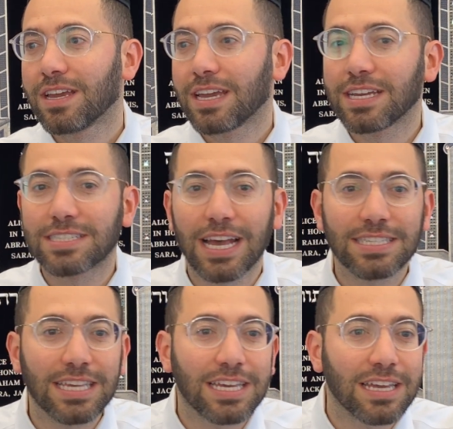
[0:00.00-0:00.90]
He
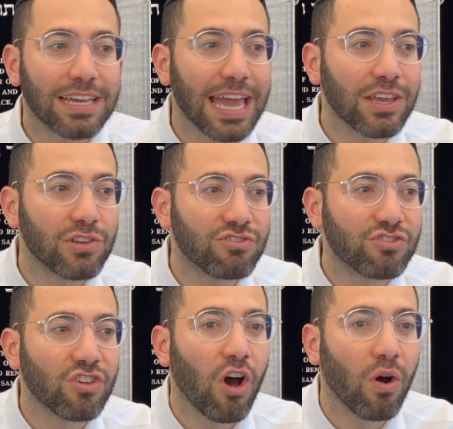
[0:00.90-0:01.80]
says it can get your
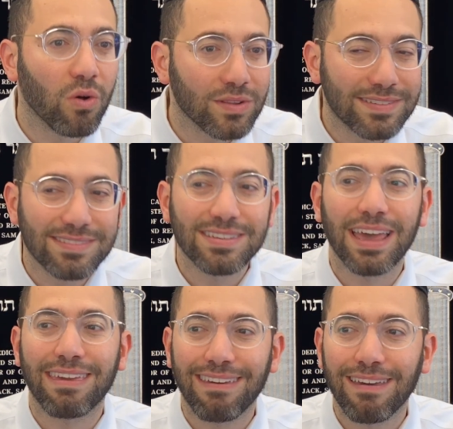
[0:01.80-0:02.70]
soul
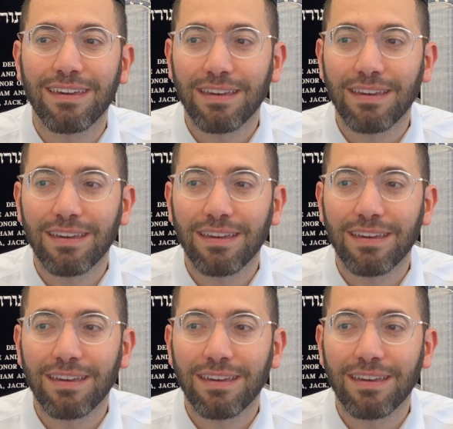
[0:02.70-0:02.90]
sick.